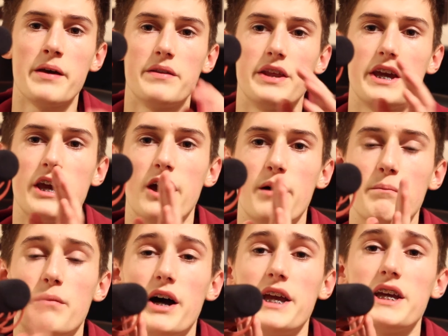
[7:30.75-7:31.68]
the
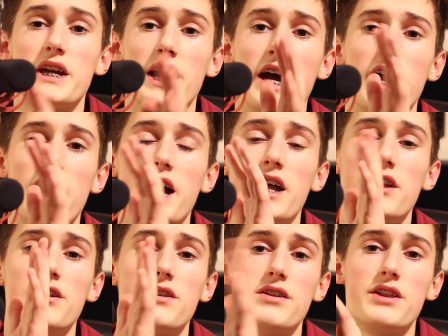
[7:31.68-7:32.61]
mic
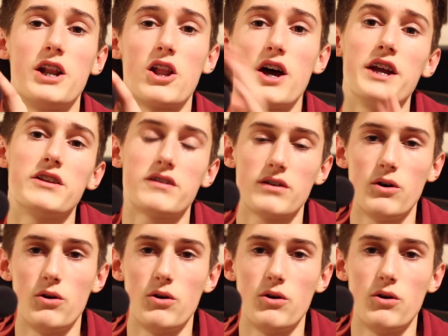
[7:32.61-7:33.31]
and the light